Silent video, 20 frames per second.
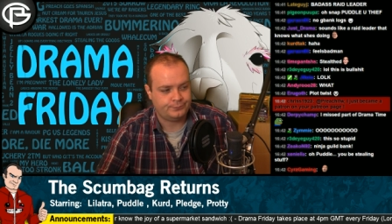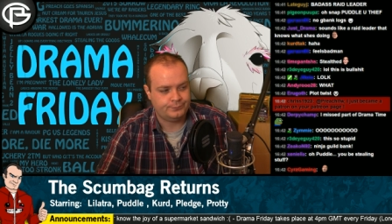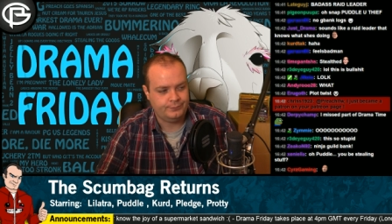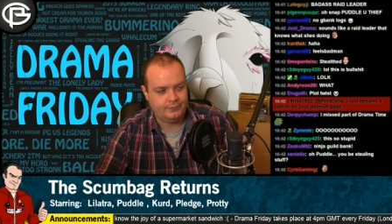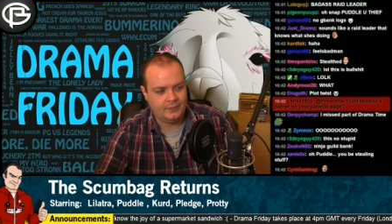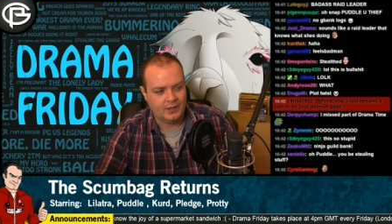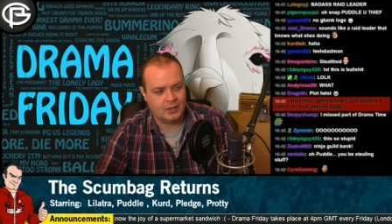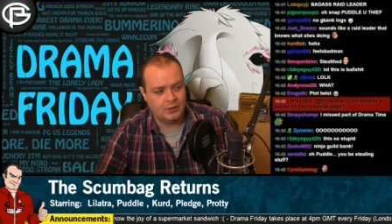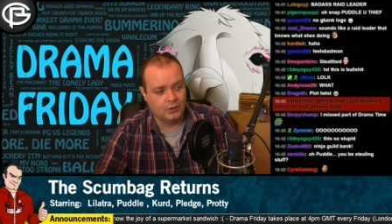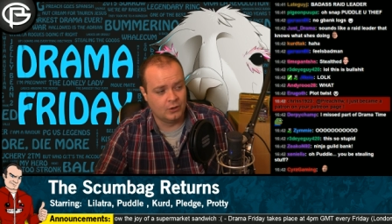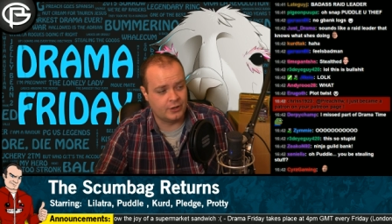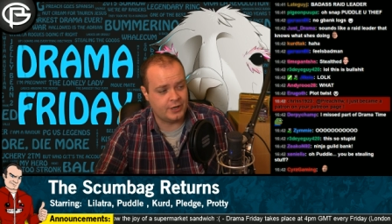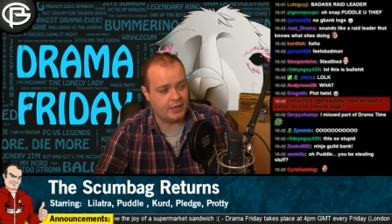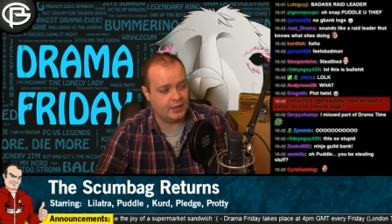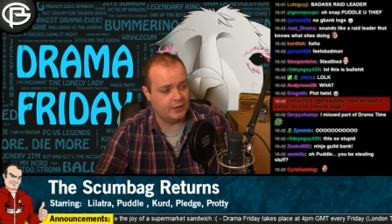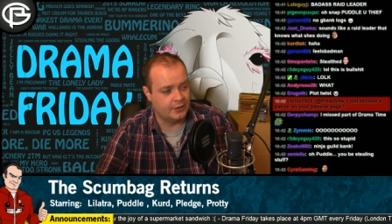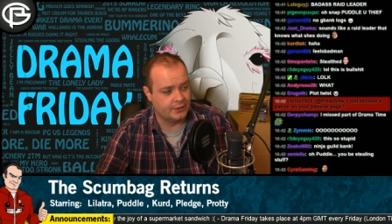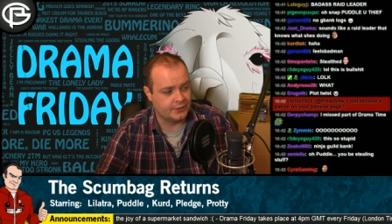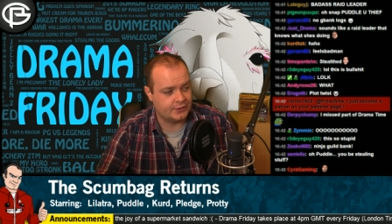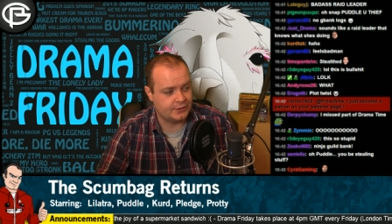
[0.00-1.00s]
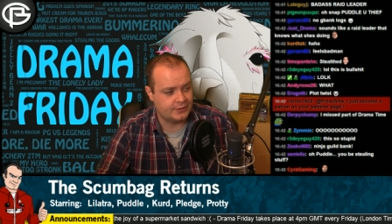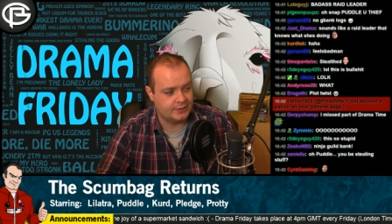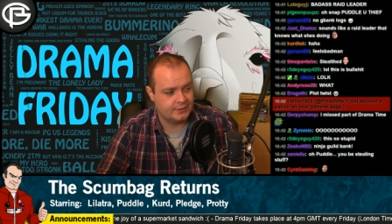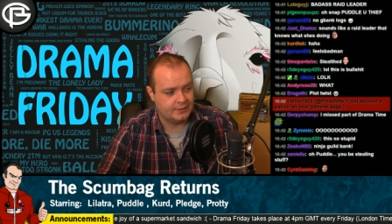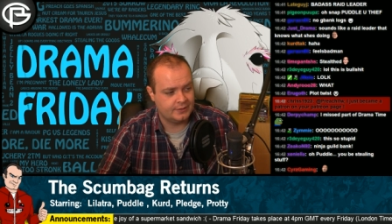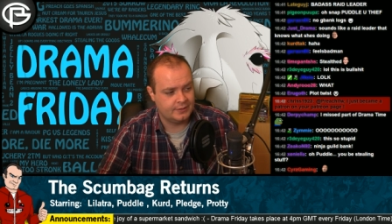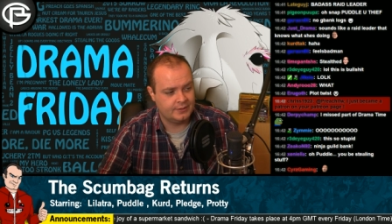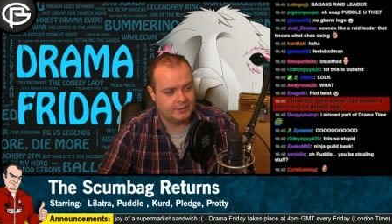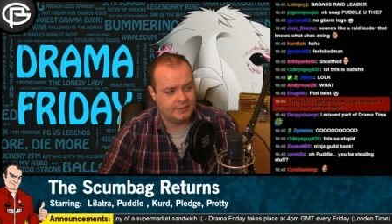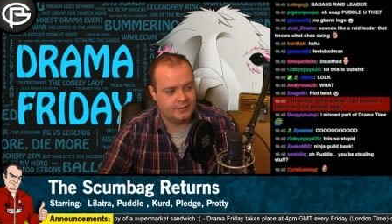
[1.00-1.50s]
Lucky us.
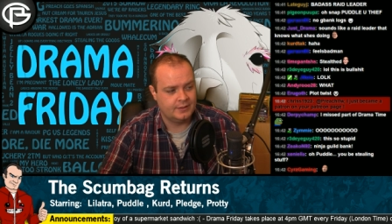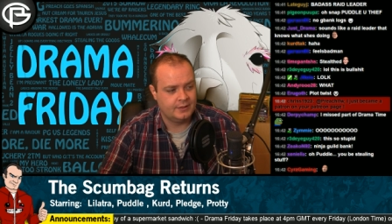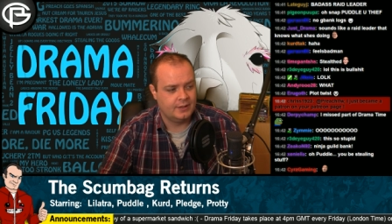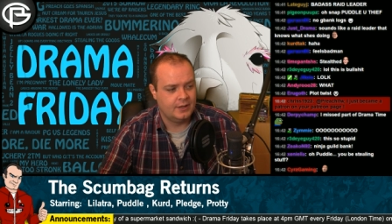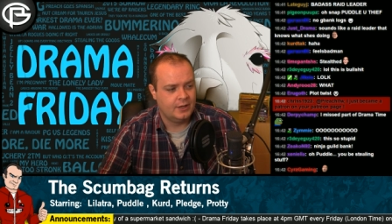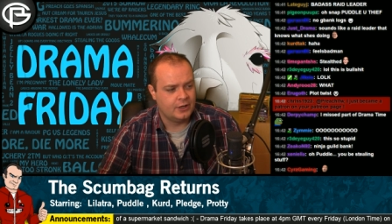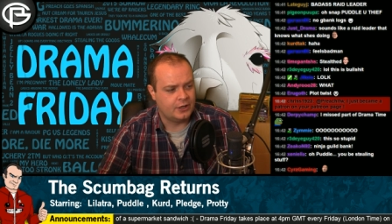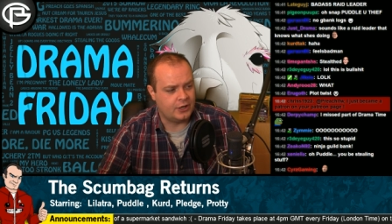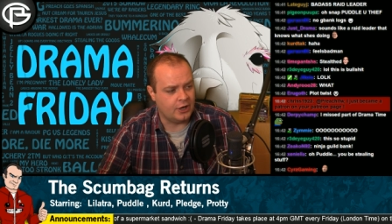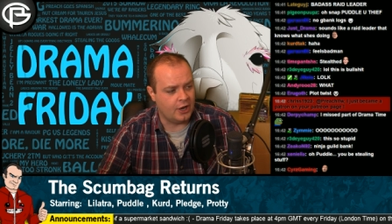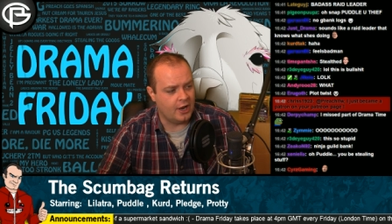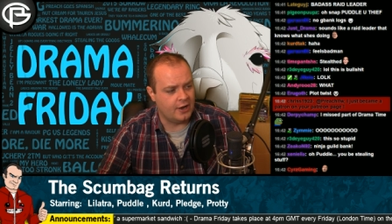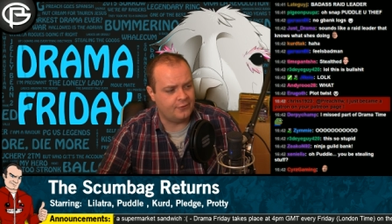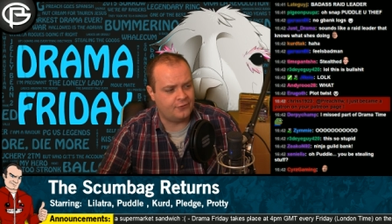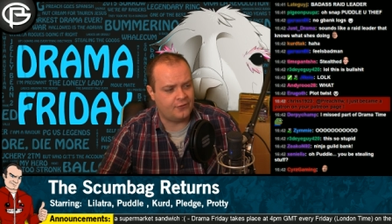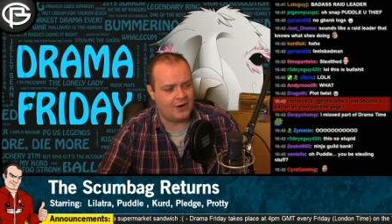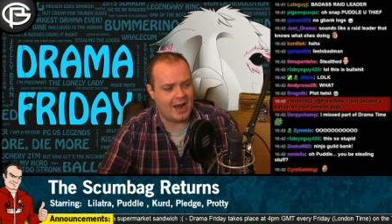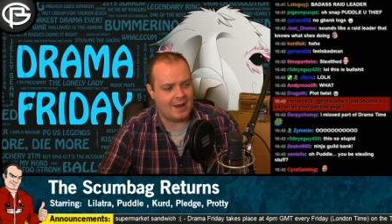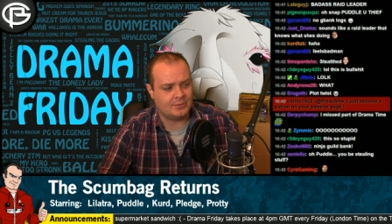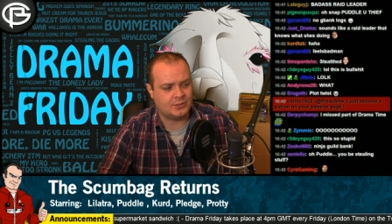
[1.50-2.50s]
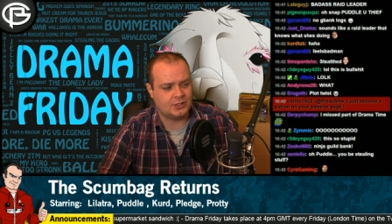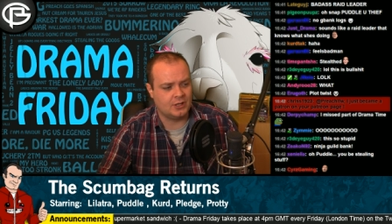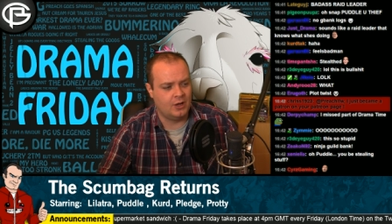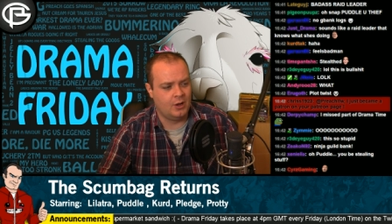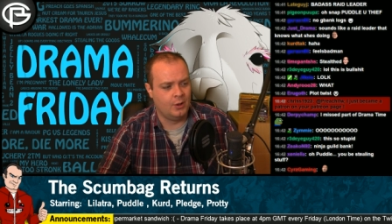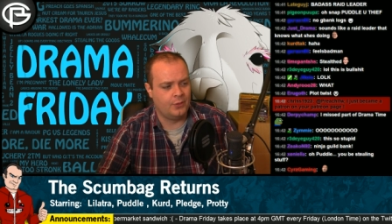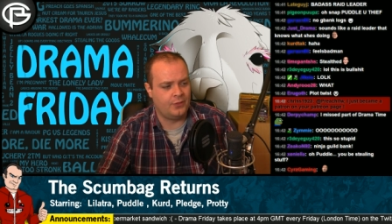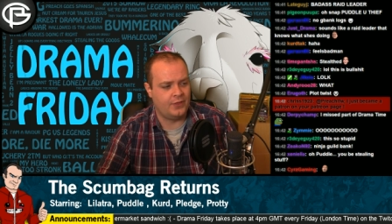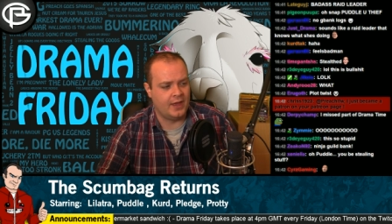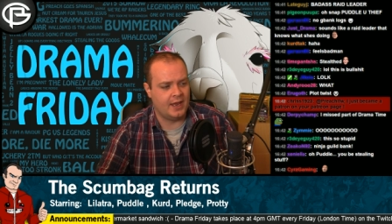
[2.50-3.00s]
Curd fraps the whole
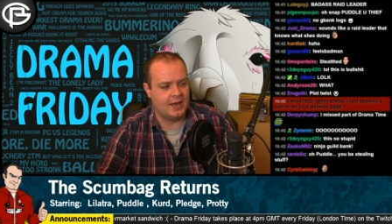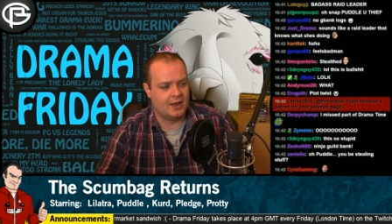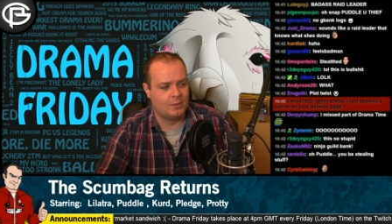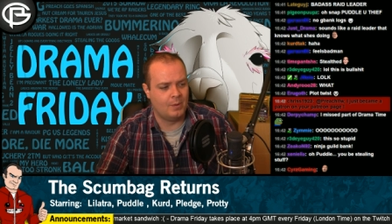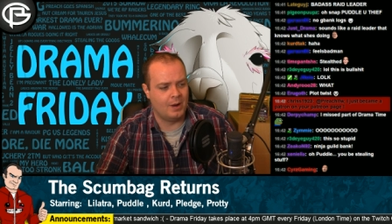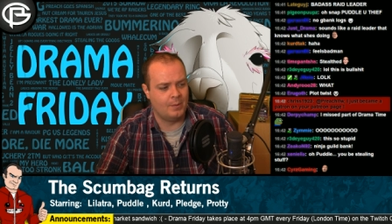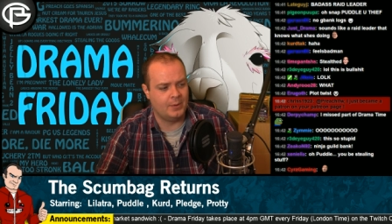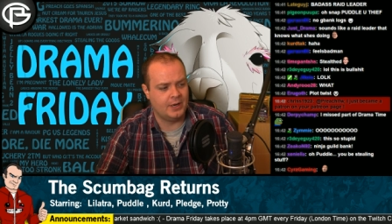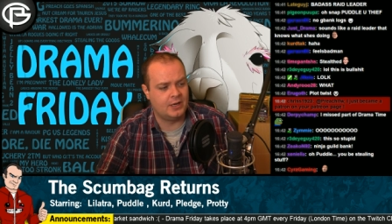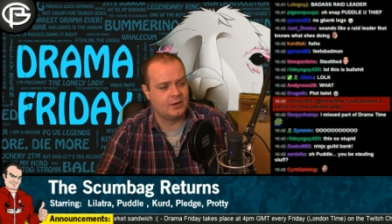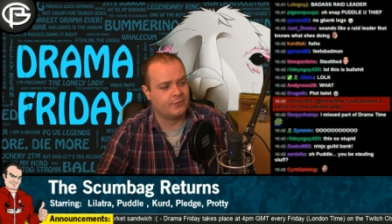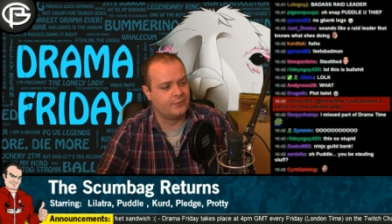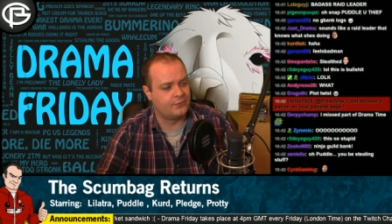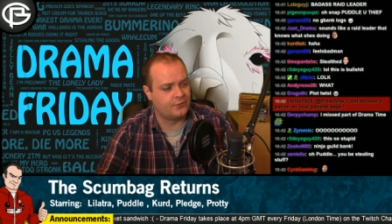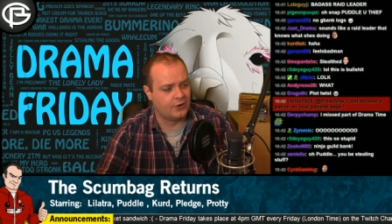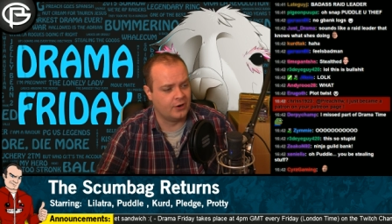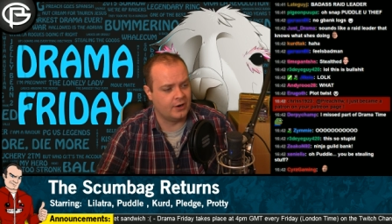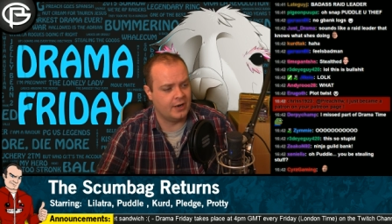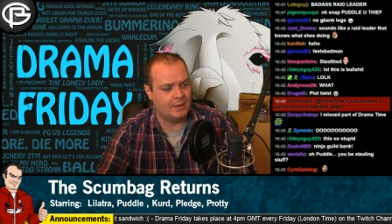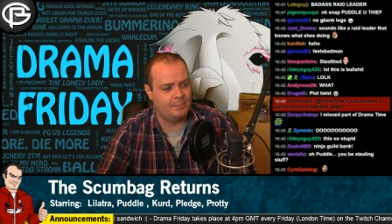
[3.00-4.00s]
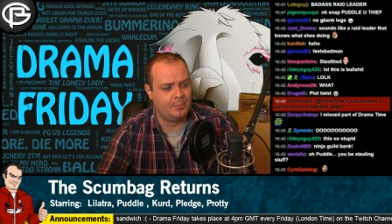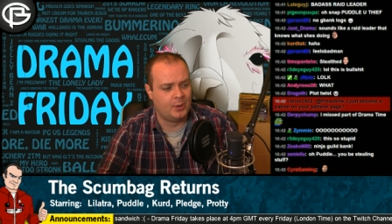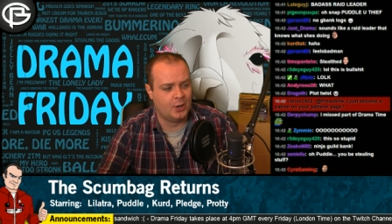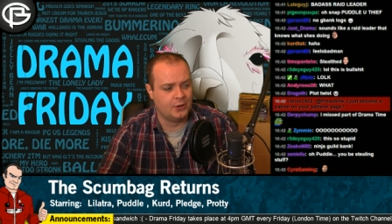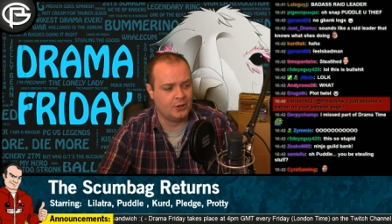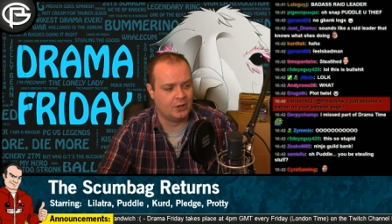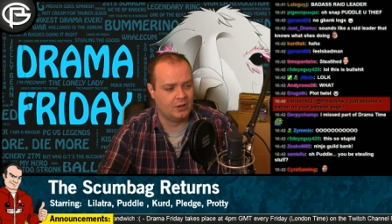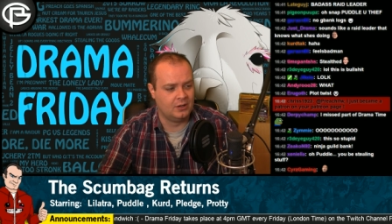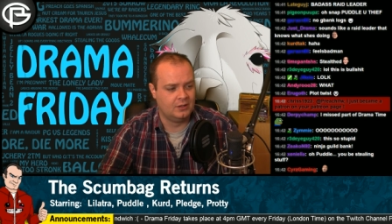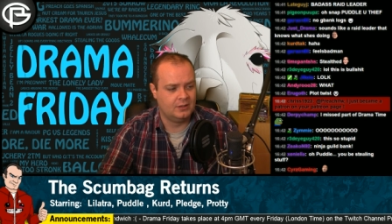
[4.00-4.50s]
thing, and when we confronted
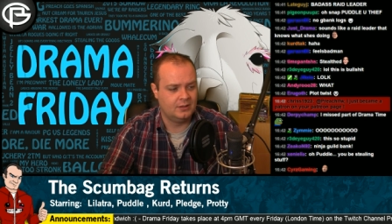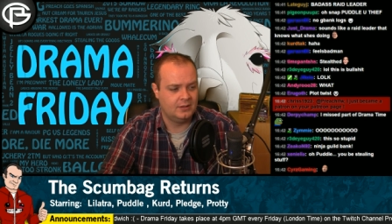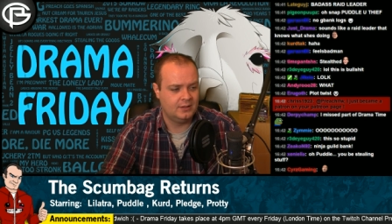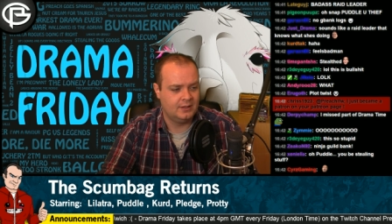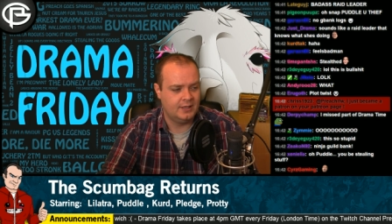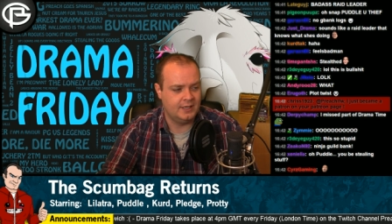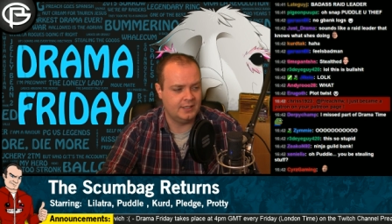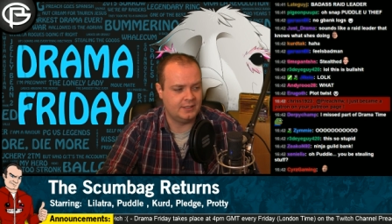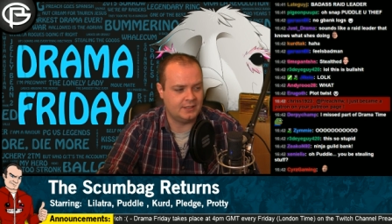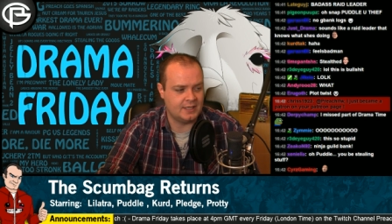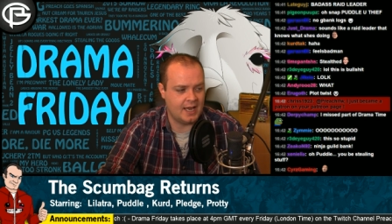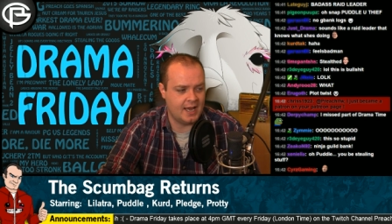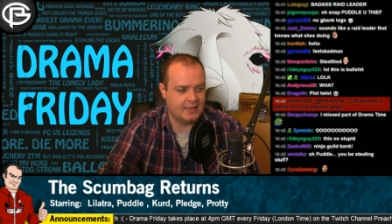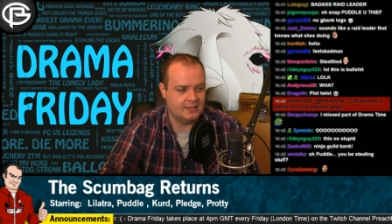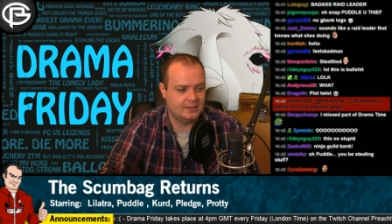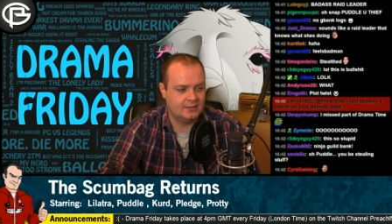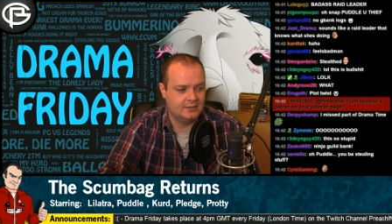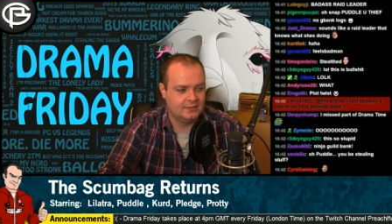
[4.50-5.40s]
Puddle, he said,